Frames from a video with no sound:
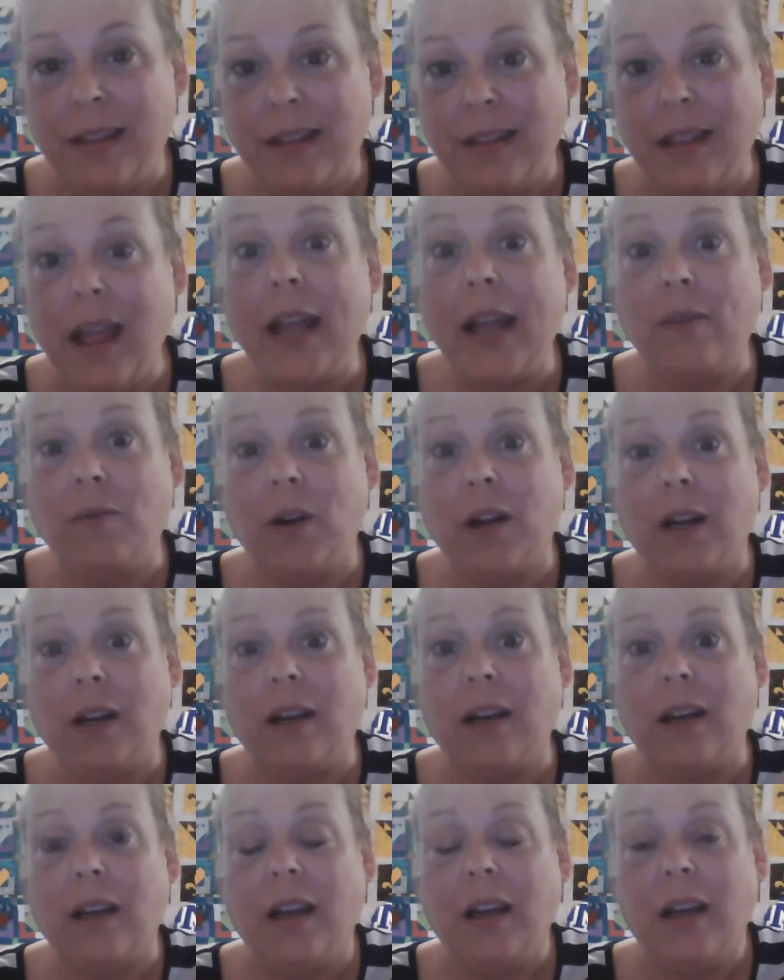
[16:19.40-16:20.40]
line work
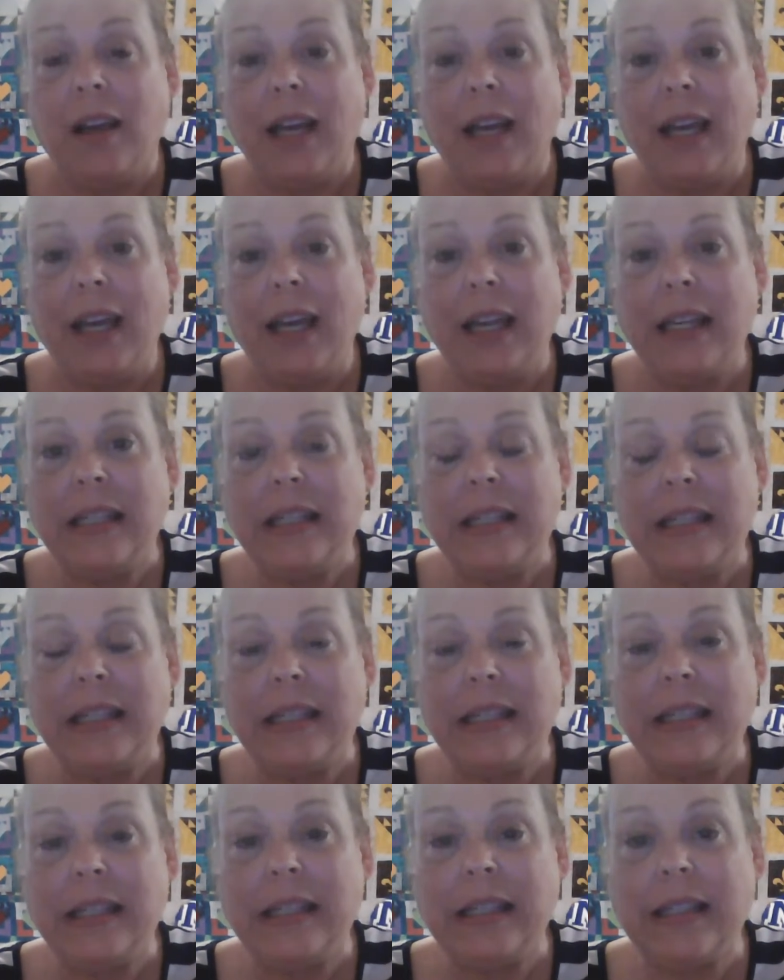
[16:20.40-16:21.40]

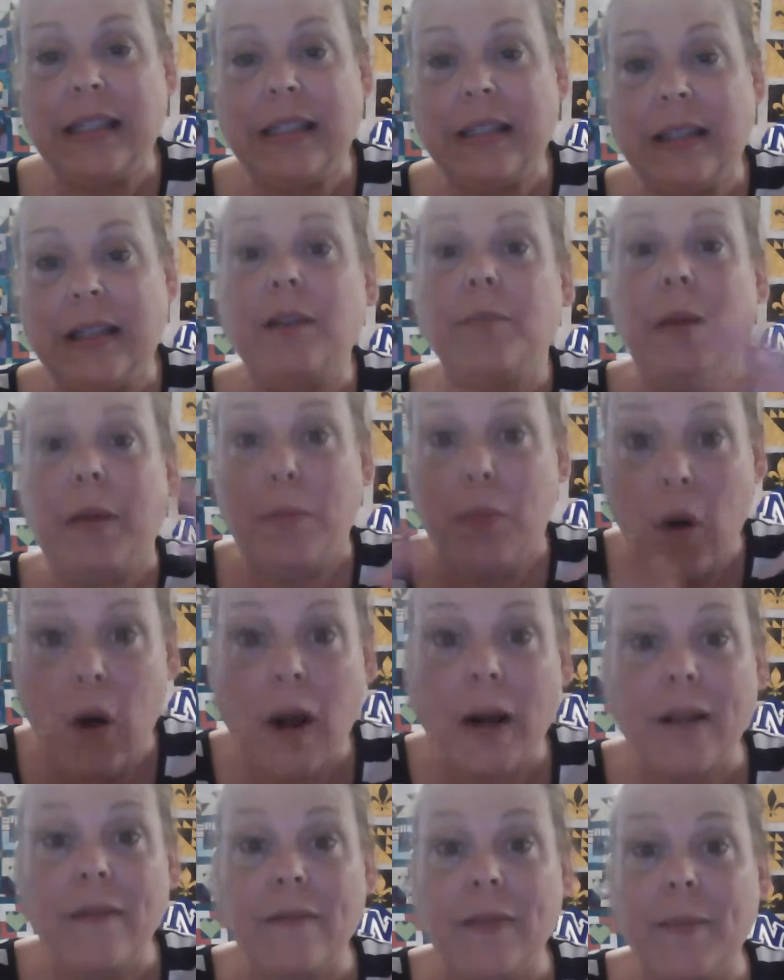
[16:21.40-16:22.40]
is going to be
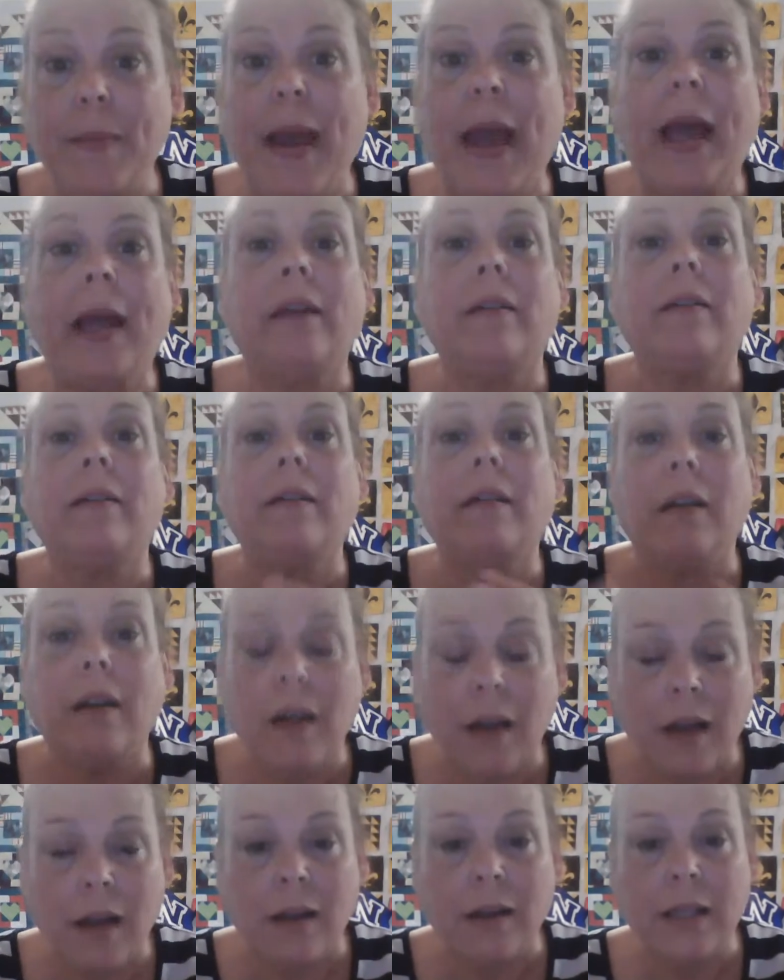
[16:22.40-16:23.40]
part of the pattern
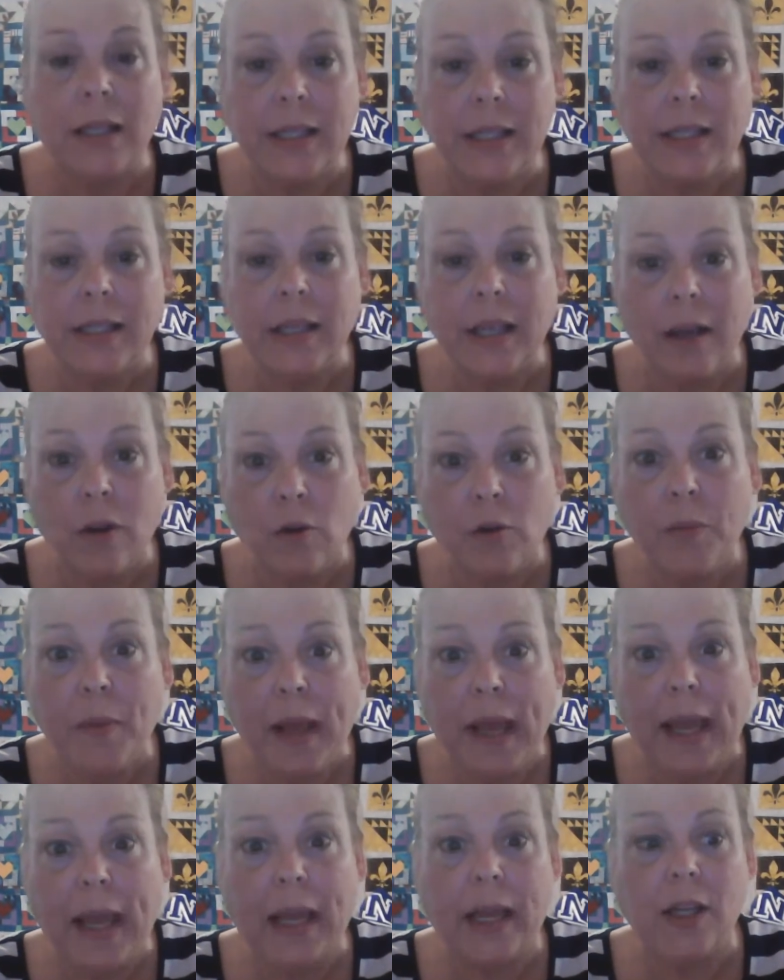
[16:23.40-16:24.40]
on its own
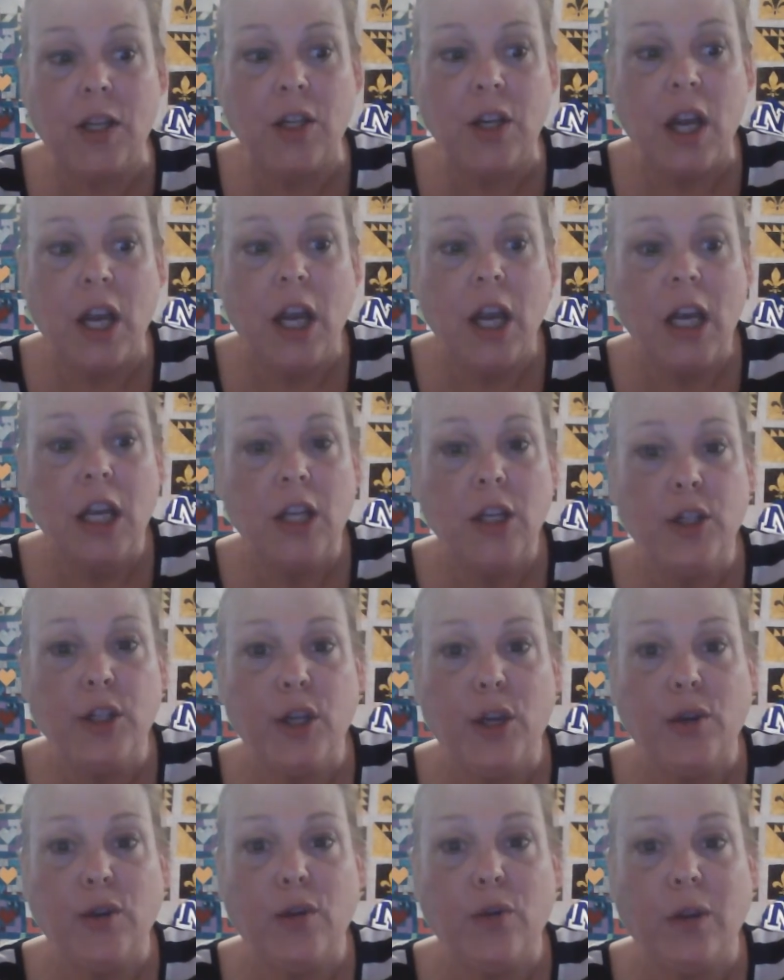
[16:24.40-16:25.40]
page,
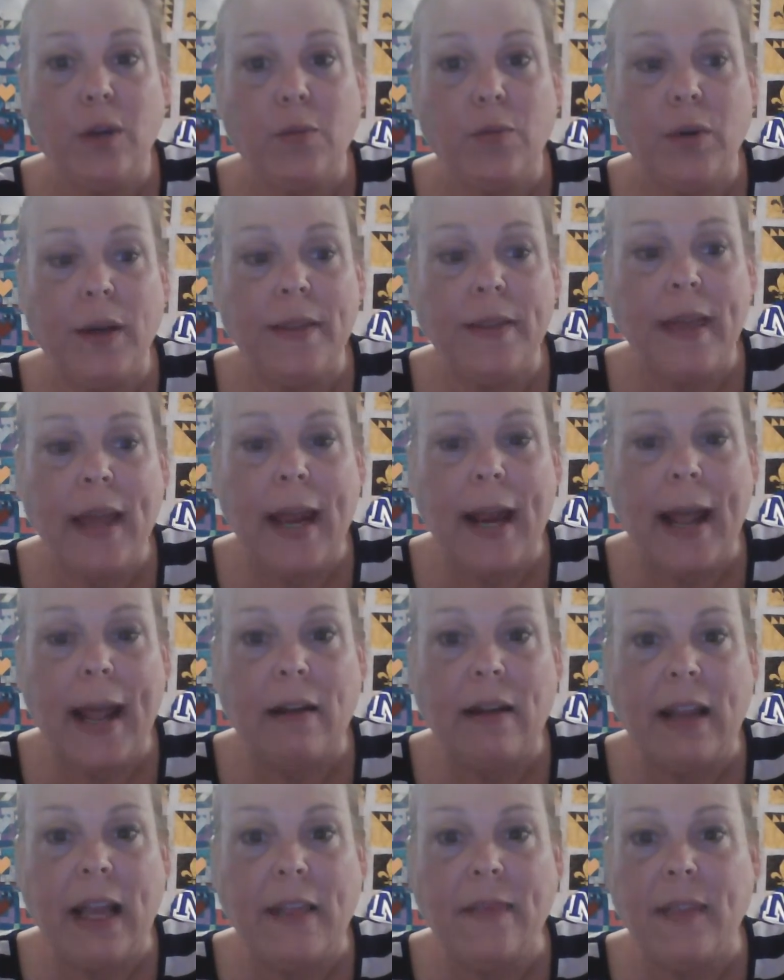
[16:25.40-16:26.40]
so you can print that
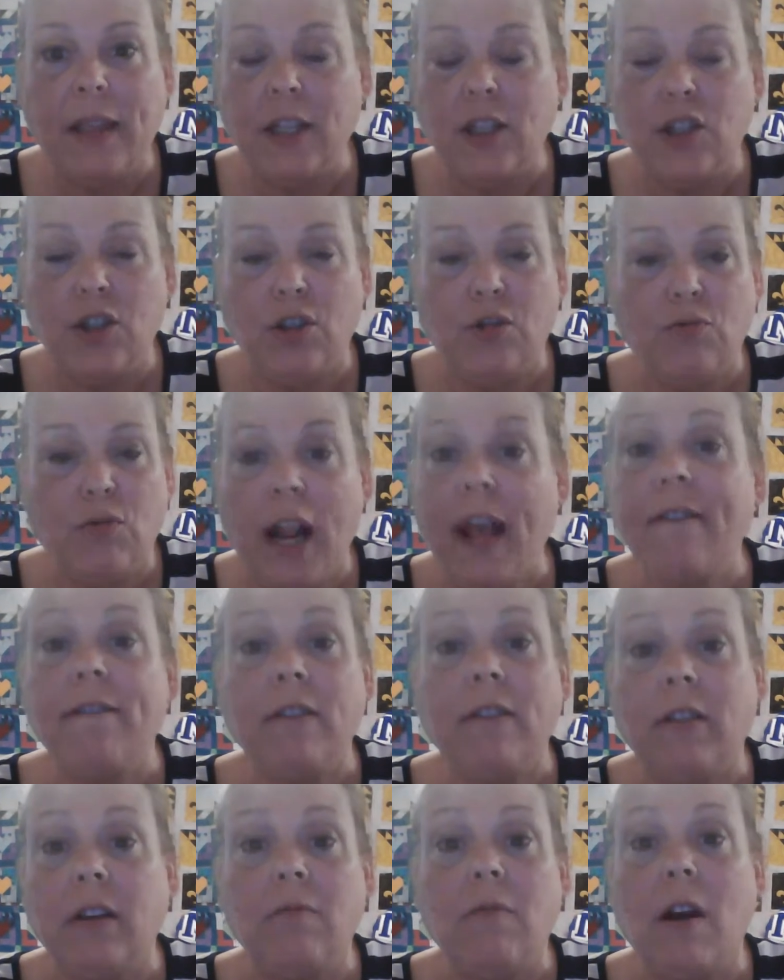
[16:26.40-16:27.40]
out and then do
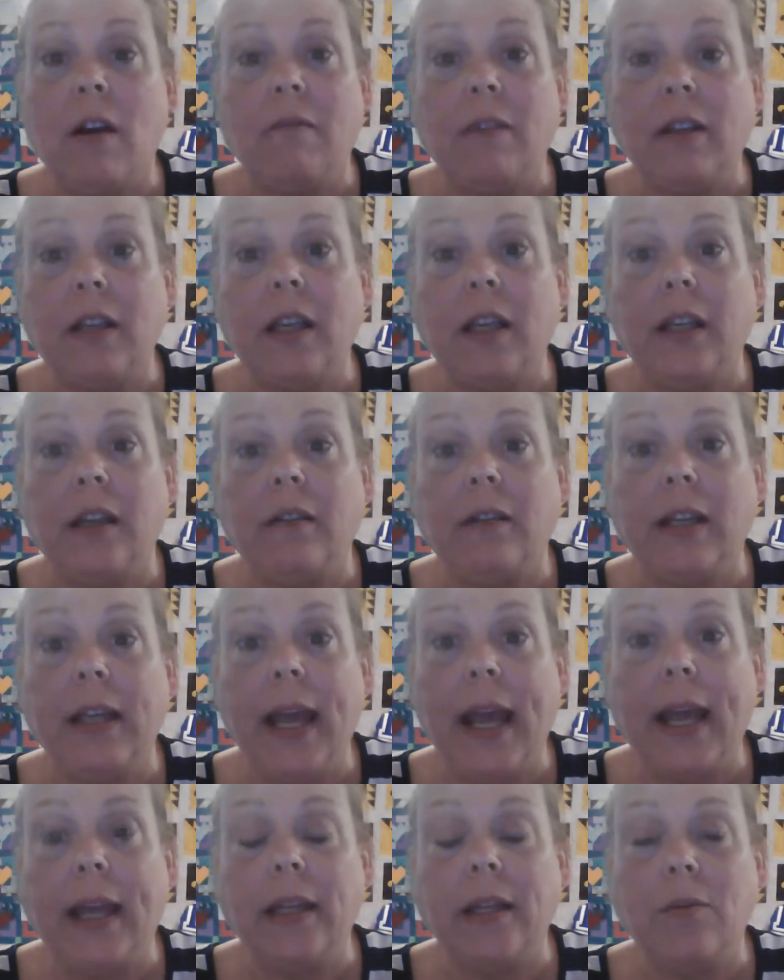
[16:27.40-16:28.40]
whatever you want with it. You can
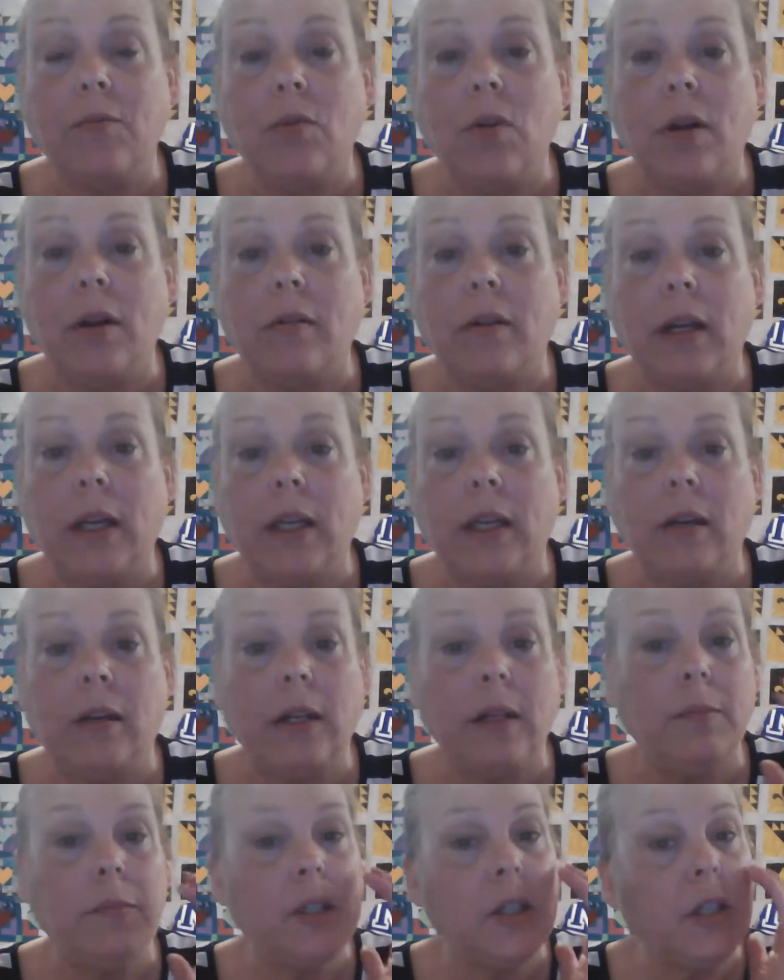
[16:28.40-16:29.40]
hand embroider it, you
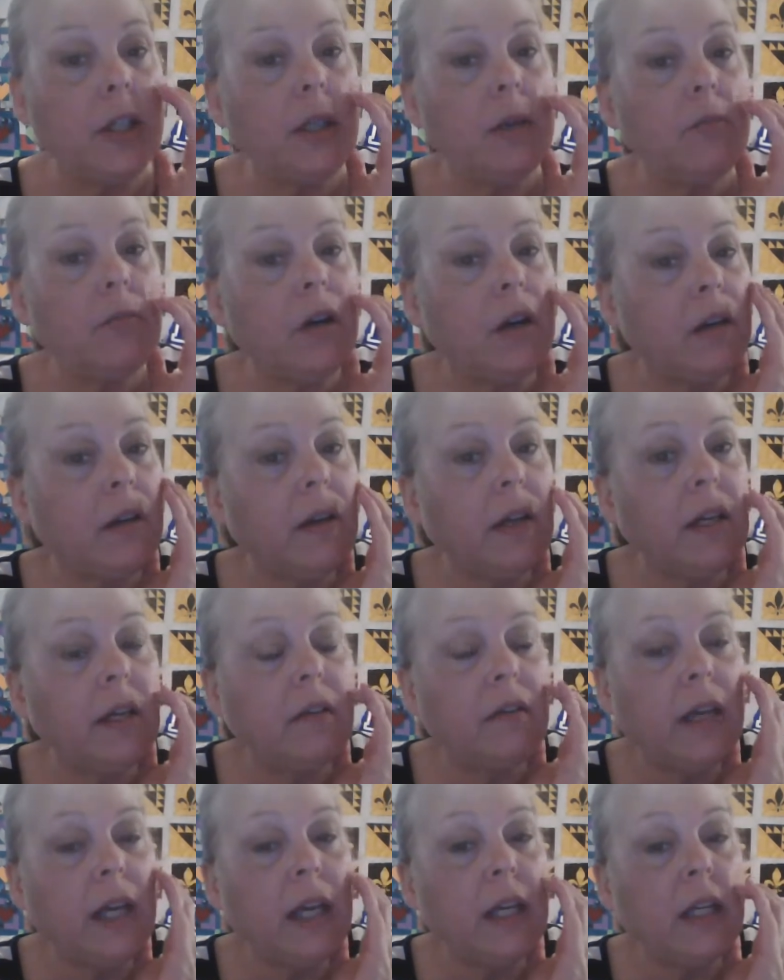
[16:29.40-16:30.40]
can machine embroider it, you
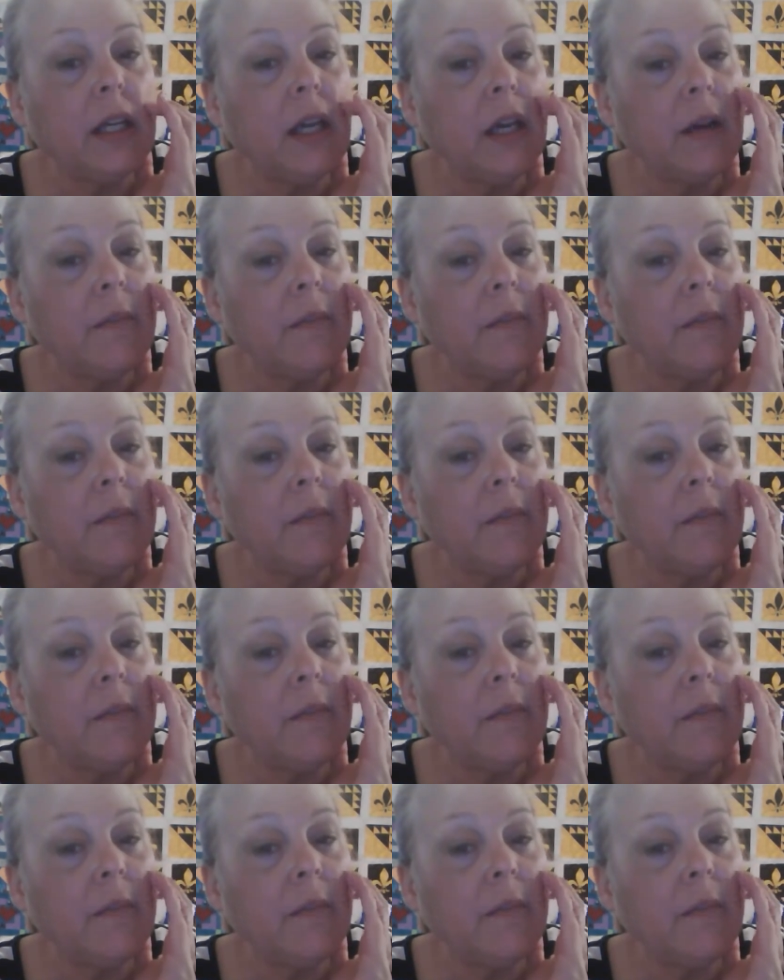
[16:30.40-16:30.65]
can